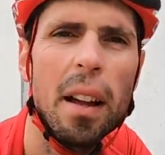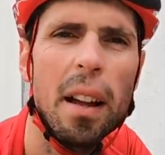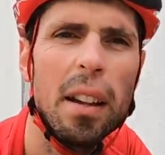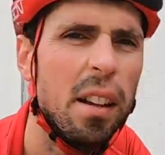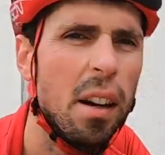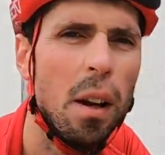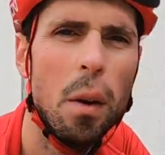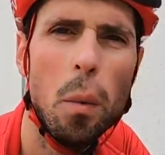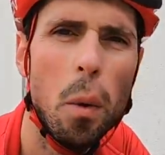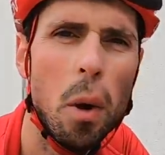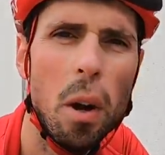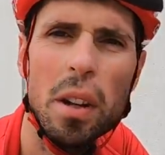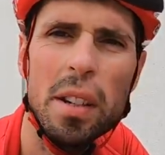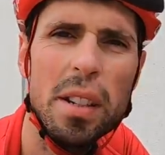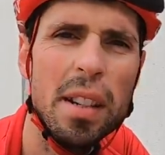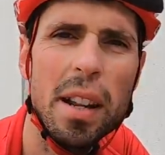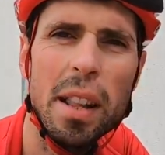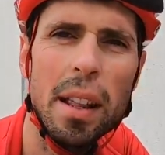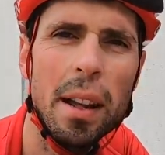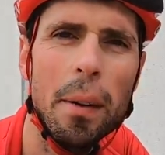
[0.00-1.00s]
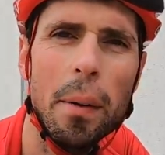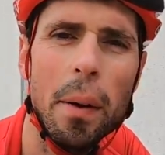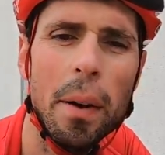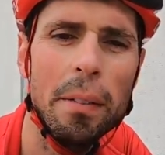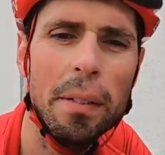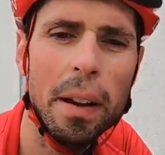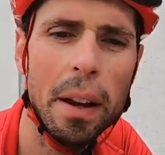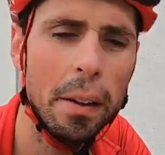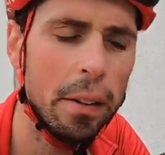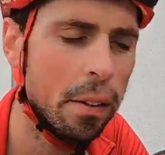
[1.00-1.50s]
I don't know why I did it that way
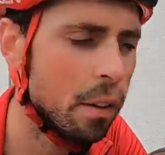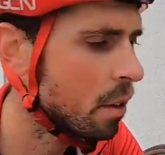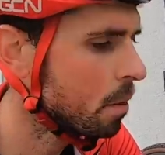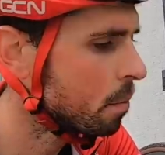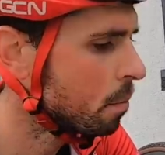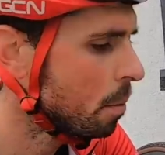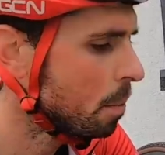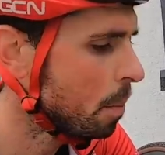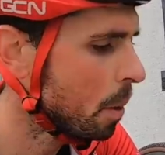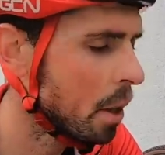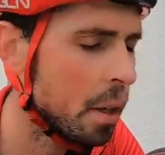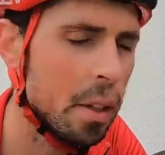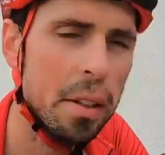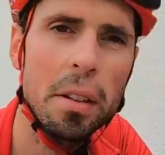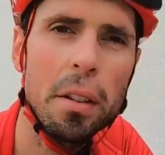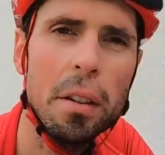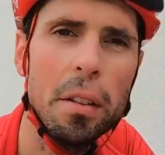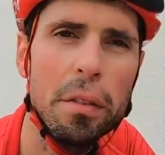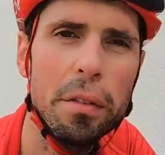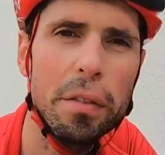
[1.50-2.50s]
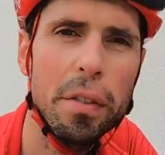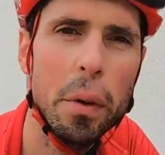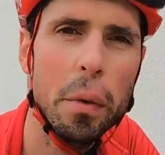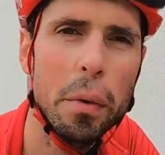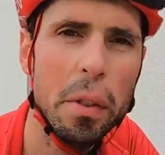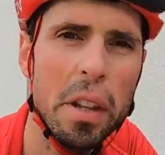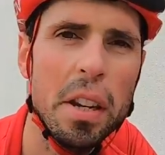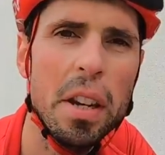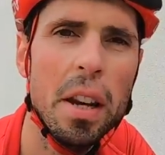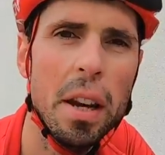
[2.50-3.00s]
round, because my bike's got
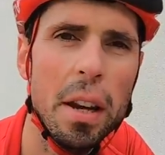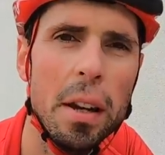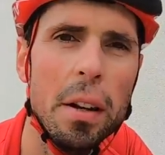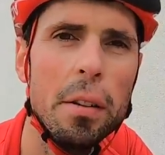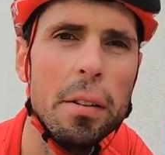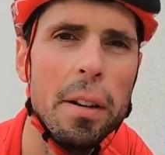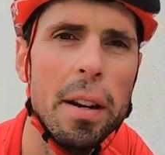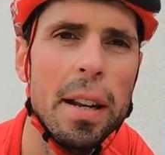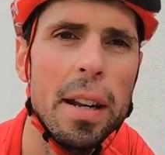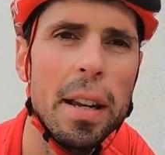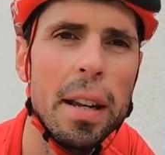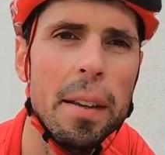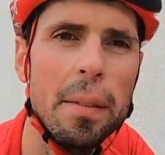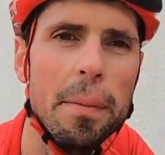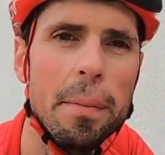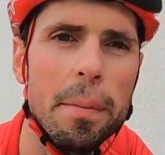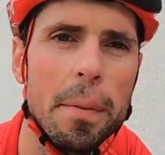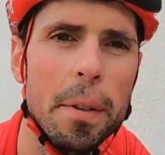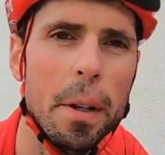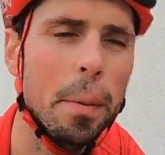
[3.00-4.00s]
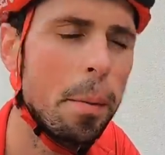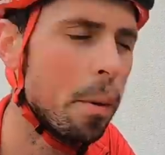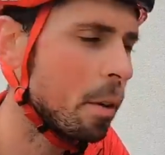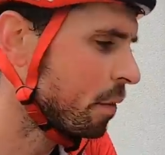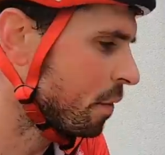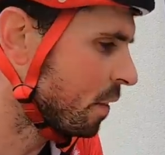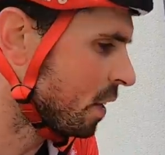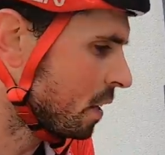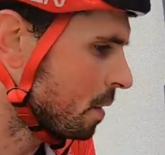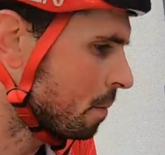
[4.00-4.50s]
filthy dirty already. So I'm going
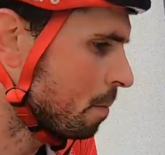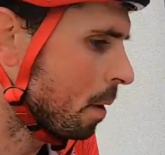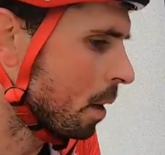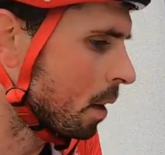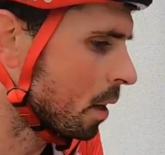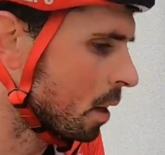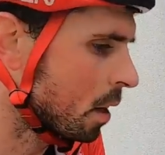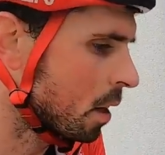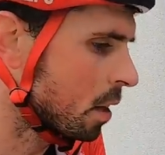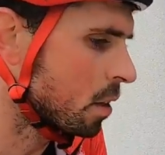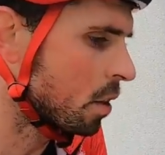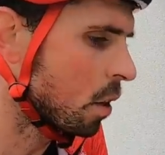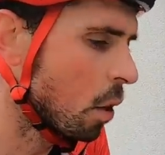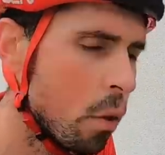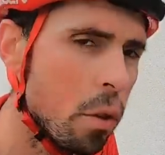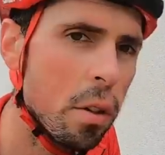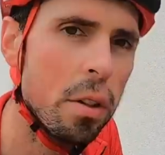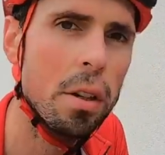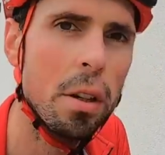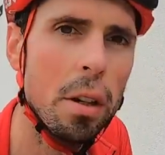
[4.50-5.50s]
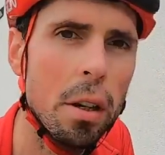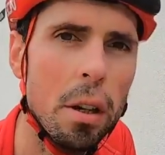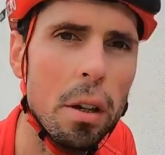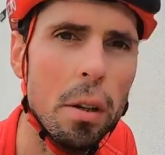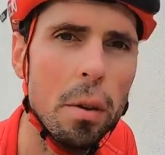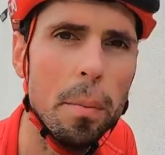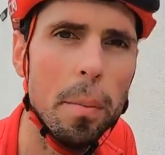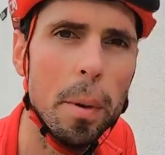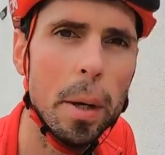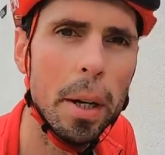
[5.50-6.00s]
to fit some mud guards
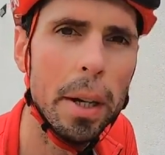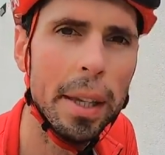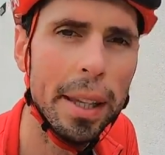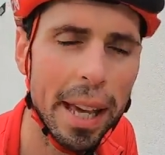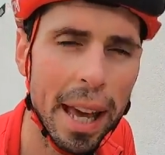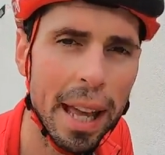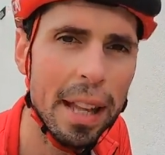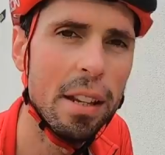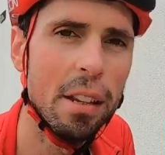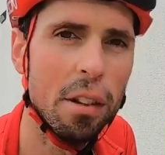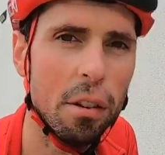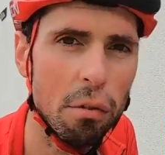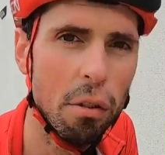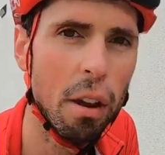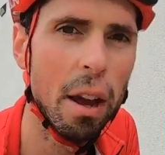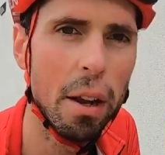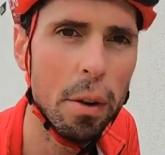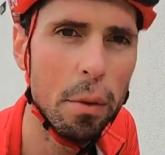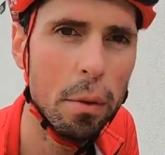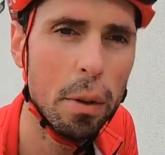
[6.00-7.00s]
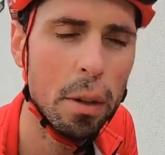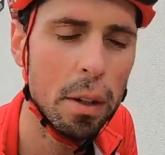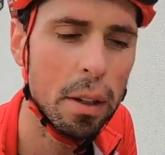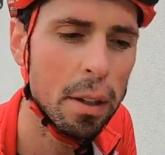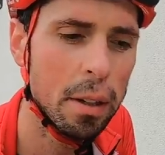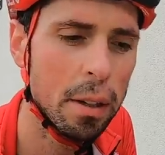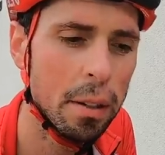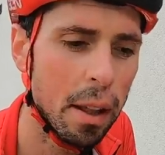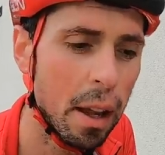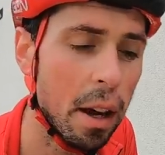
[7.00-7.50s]
onto my Canyon Grail.
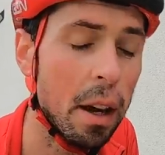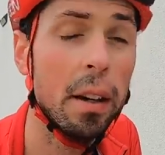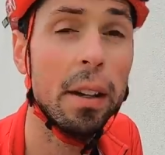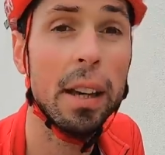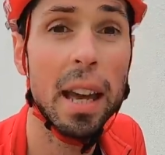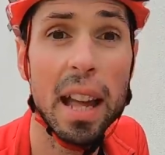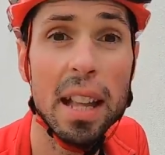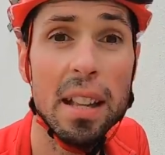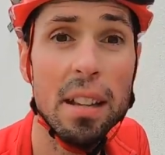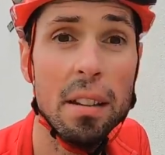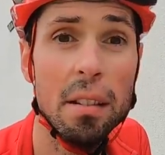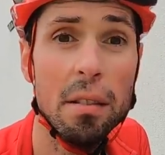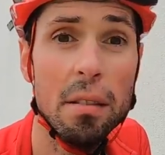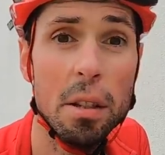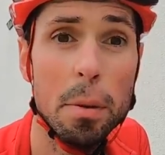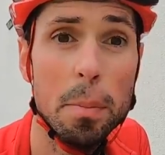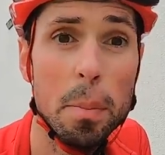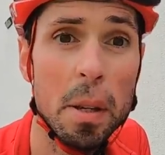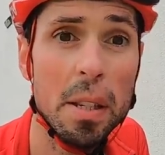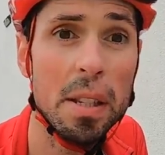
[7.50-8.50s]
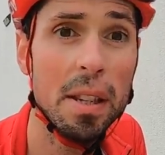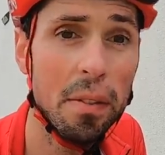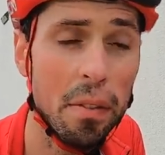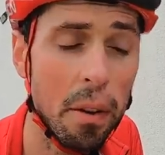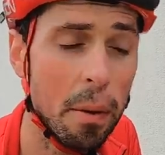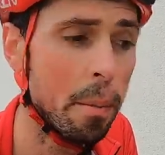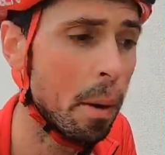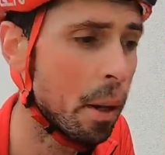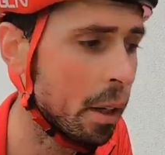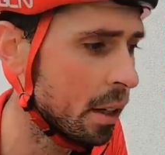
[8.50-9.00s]
They are Canyon
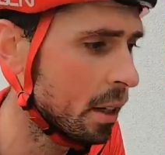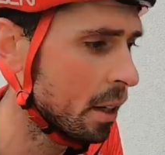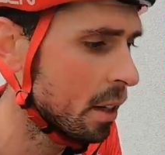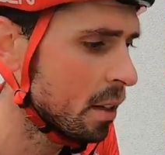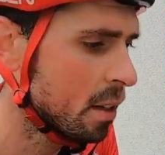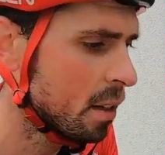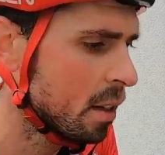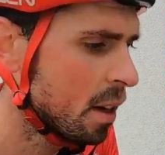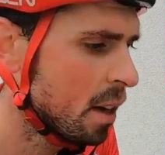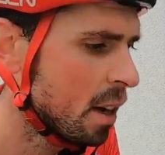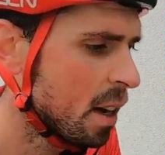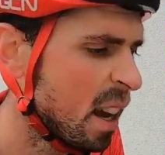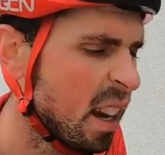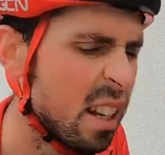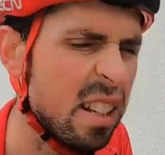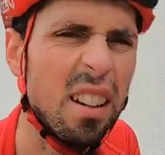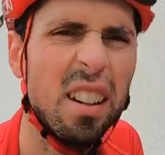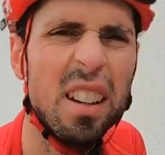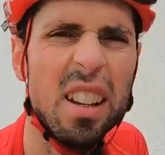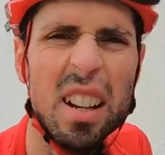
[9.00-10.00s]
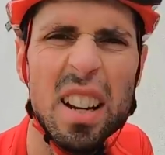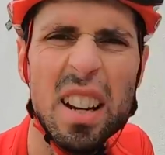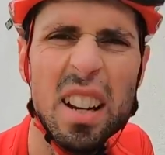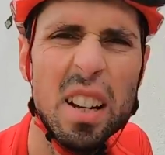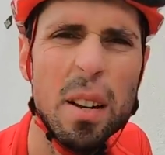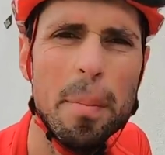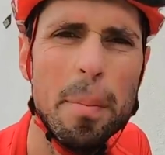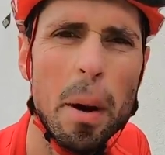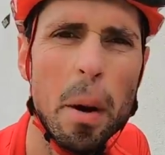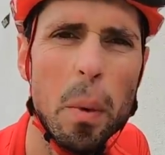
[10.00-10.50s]
specific mud guards. It's kind of going to
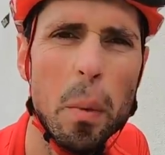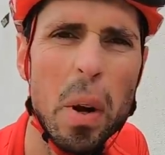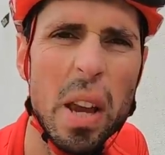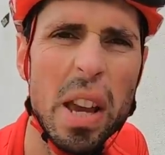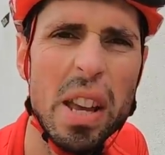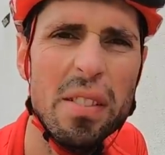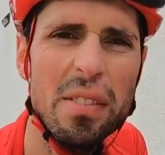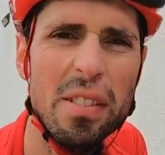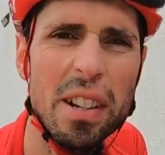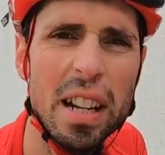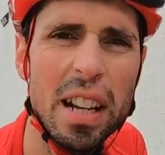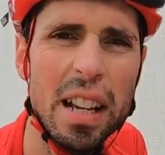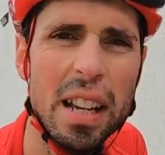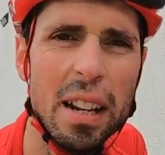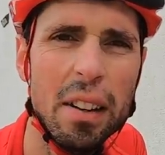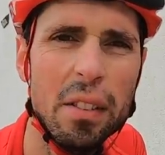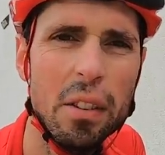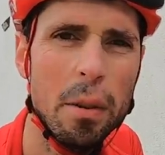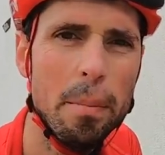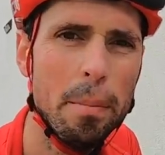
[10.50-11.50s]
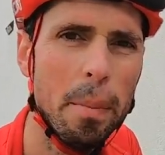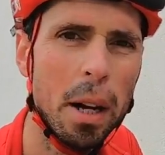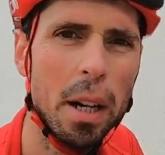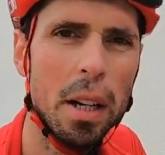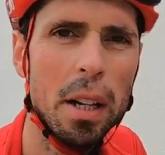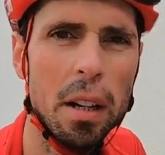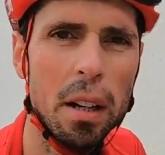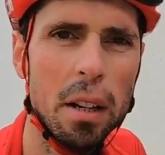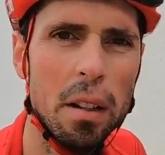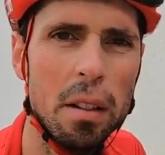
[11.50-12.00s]
look a bit weird really. I've got mud
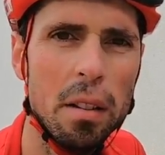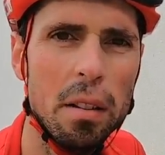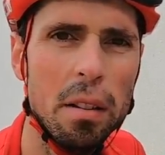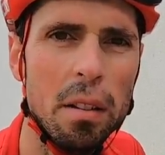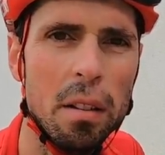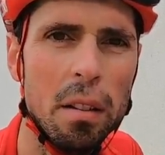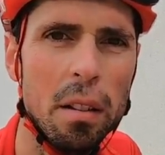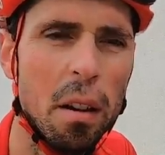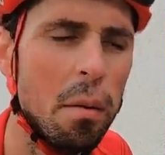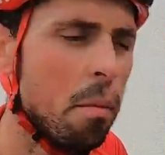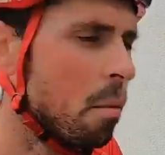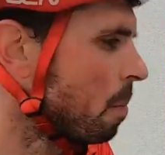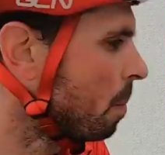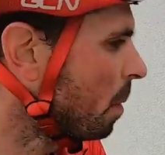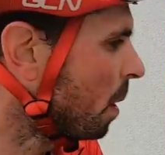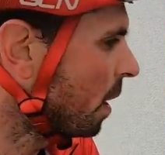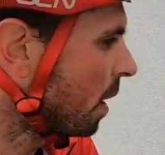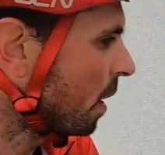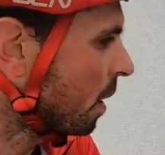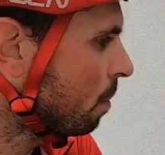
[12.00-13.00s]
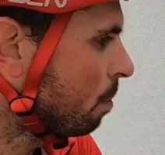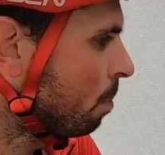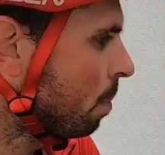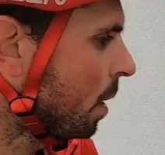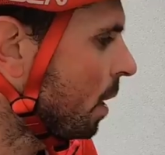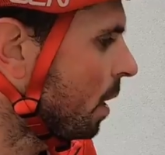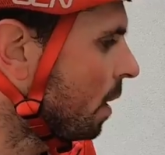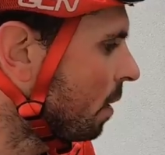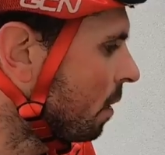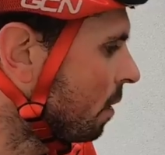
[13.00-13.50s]
guards on my bike,
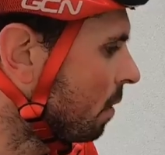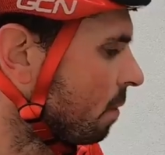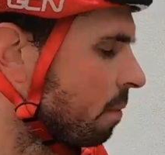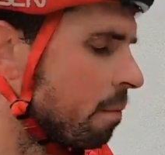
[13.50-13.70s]
but